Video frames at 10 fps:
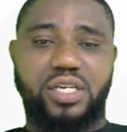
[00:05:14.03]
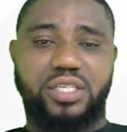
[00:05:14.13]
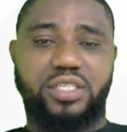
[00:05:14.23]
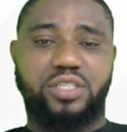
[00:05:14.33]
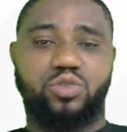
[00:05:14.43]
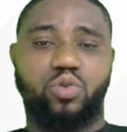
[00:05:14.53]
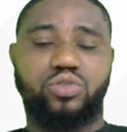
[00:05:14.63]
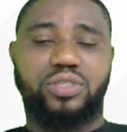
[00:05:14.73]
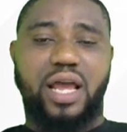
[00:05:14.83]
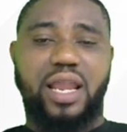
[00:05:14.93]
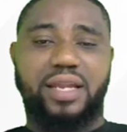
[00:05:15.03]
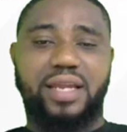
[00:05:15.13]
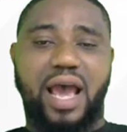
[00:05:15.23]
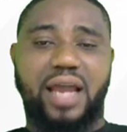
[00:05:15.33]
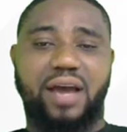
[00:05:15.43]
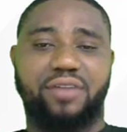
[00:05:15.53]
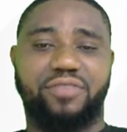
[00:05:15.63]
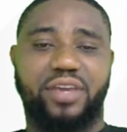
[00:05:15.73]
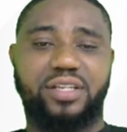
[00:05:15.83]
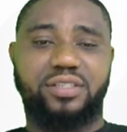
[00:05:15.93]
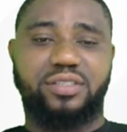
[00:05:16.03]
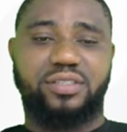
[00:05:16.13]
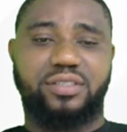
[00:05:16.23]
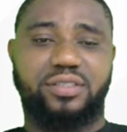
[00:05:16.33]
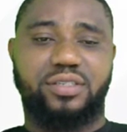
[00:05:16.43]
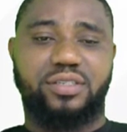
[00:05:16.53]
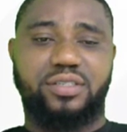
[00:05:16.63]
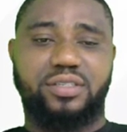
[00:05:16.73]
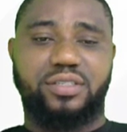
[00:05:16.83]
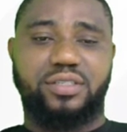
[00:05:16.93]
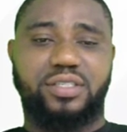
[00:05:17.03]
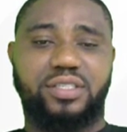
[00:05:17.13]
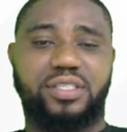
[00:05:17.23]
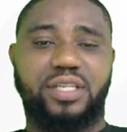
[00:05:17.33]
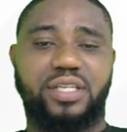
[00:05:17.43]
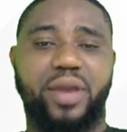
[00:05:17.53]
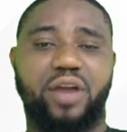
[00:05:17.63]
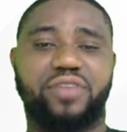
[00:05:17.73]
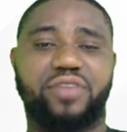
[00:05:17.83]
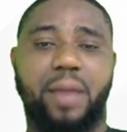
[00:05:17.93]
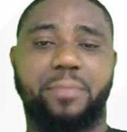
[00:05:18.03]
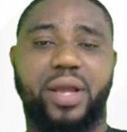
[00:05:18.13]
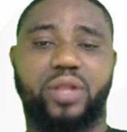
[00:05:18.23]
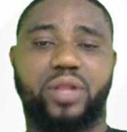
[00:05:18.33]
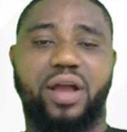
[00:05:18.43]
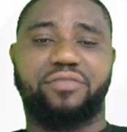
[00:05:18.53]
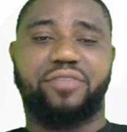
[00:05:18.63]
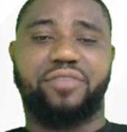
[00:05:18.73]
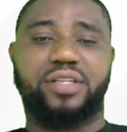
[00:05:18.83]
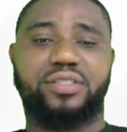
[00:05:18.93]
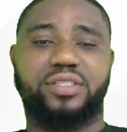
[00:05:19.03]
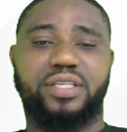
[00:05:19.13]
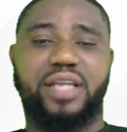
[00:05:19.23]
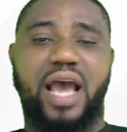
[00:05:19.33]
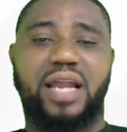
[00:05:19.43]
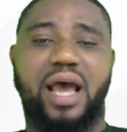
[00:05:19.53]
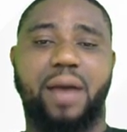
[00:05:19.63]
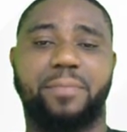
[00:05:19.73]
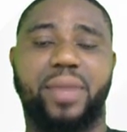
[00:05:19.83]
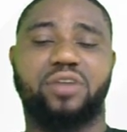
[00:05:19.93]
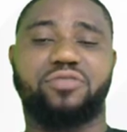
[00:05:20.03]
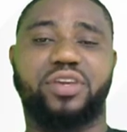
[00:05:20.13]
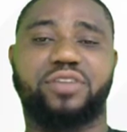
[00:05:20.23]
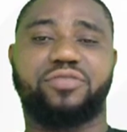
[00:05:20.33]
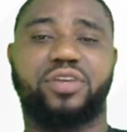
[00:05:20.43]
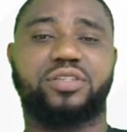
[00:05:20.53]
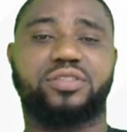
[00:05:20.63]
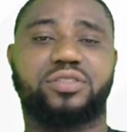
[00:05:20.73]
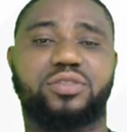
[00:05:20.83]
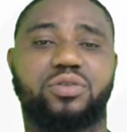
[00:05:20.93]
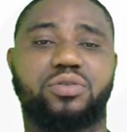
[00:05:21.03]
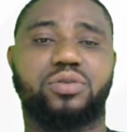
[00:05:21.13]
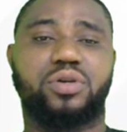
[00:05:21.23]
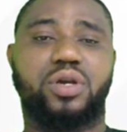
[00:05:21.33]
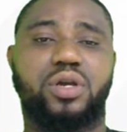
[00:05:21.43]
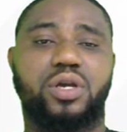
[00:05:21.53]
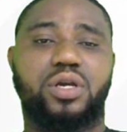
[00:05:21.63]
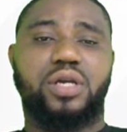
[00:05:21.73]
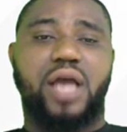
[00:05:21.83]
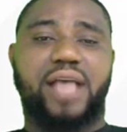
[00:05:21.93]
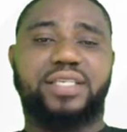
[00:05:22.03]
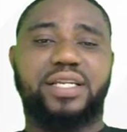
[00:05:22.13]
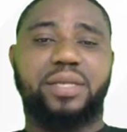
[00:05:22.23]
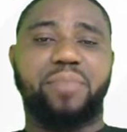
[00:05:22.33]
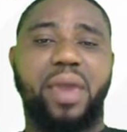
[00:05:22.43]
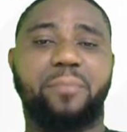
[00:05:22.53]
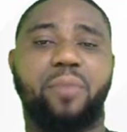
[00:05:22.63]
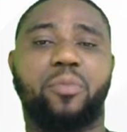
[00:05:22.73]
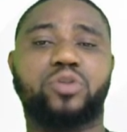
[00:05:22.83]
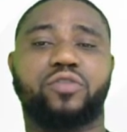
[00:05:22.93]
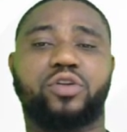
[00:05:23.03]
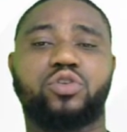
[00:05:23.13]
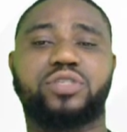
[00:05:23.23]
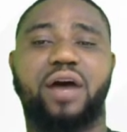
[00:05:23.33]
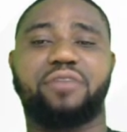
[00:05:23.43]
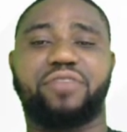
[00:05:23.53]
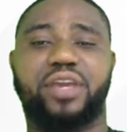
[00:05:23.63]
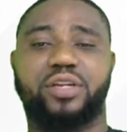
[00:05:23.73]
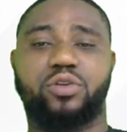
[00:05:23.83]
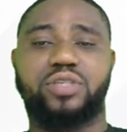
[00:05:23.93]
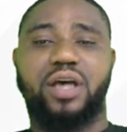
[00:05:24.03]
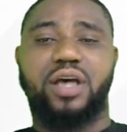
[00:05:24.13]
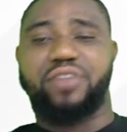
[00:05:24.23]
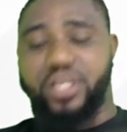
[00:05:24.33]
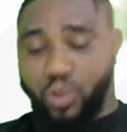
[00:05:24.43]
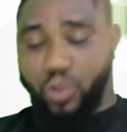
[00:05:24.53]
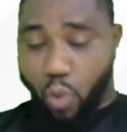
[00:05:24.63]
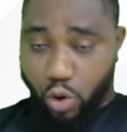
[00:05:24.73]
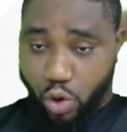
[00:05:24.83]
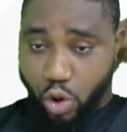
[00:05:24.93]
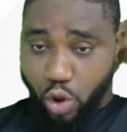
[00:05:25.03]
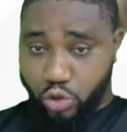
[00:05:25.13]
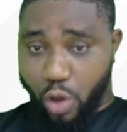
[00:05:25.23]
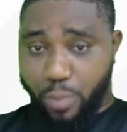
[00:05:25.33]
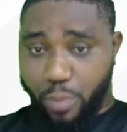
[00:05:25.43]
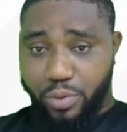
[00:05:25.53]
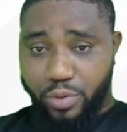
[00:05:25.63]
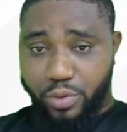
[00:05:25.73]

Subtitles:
is it the dorsal and the anal fins? C, is it the pelvic and pectoral fins? Is it the anal and pelvic fins? So I said the main purpose of the dorsal fin is the one on top,